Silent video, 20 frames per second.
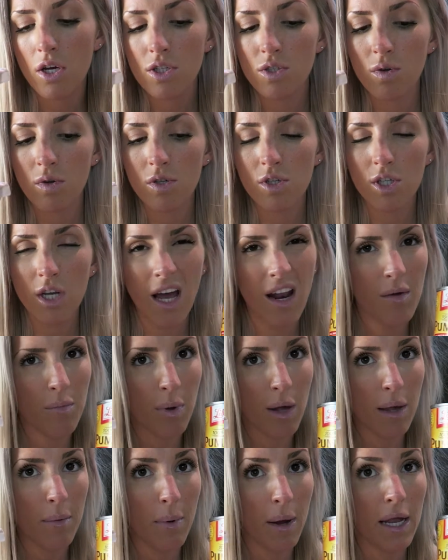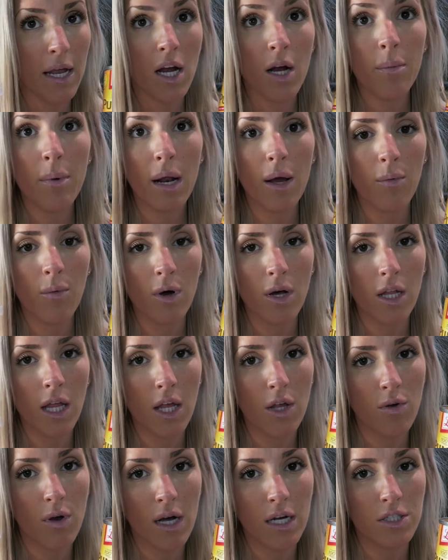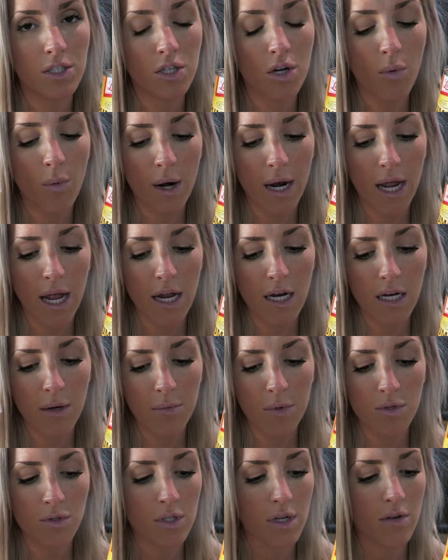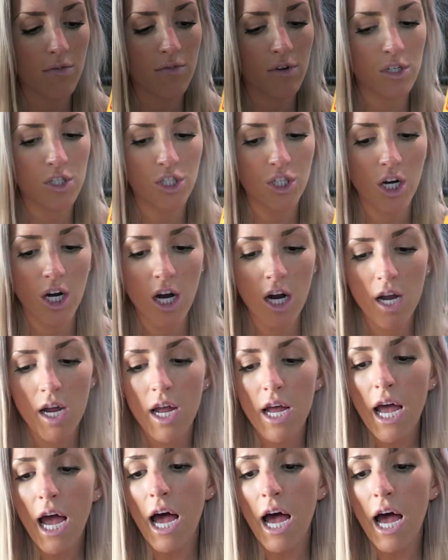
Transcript: So I'll just kind of play it by ear, but I will let you guys know what I end up using for sure.